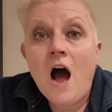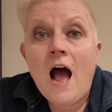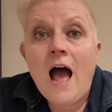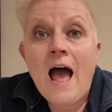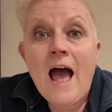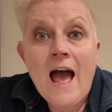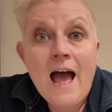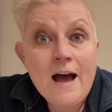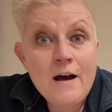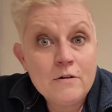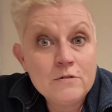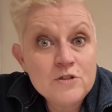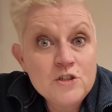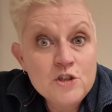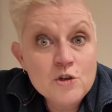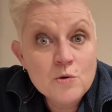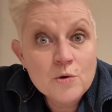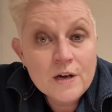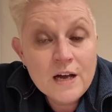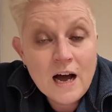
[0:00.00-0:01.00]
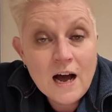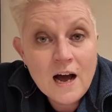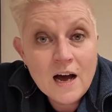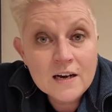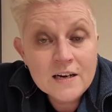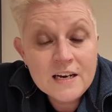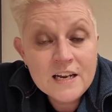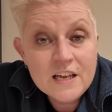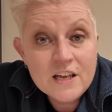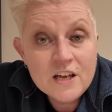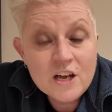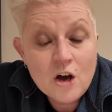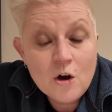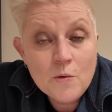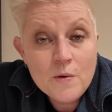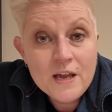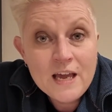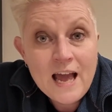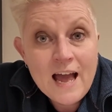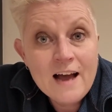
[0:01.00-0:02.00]
How's your gardening
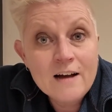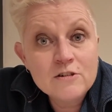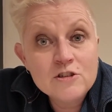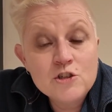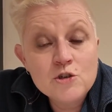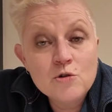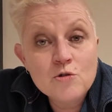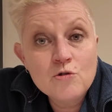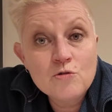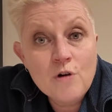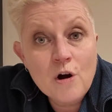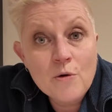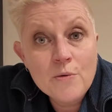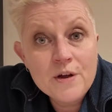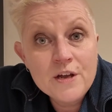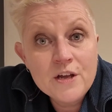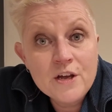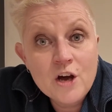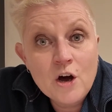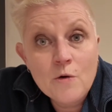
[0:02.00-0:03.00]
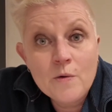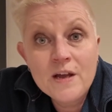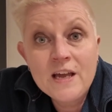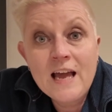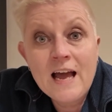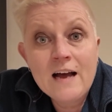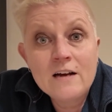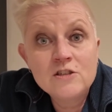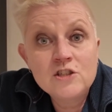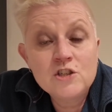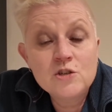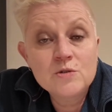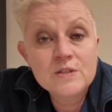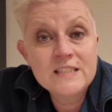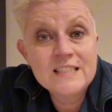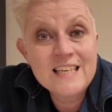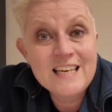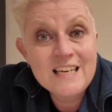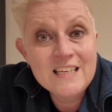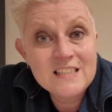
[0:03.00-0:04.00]
going? How's your growing going? How's your
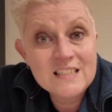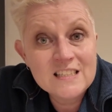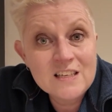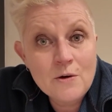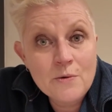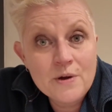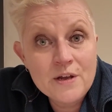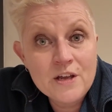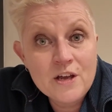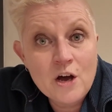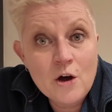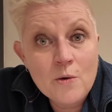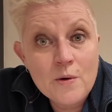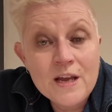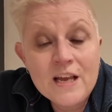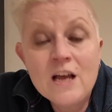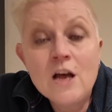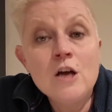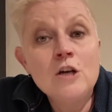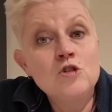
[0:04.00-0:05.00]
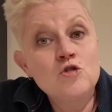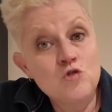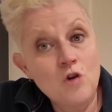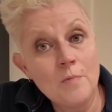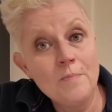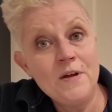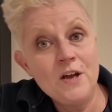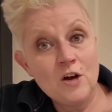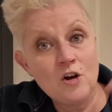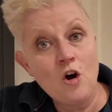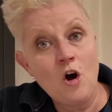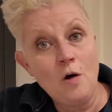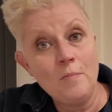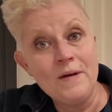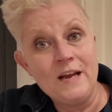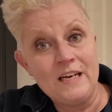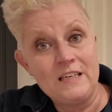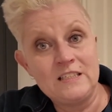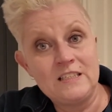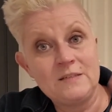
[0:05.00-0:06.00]
seed sowing going? Drop me a
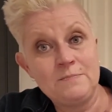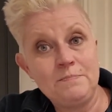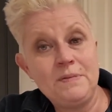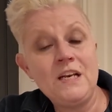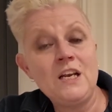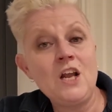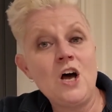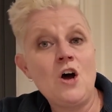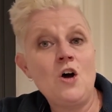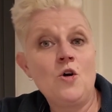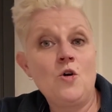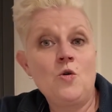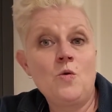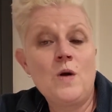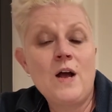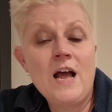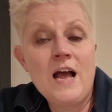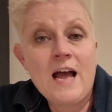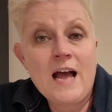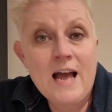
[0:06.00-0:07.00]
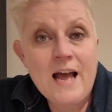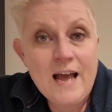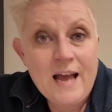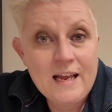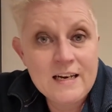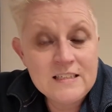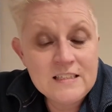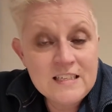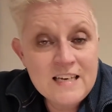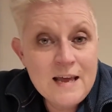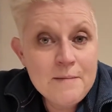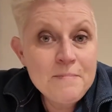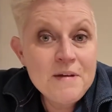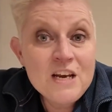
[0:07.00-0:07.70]
comment below and let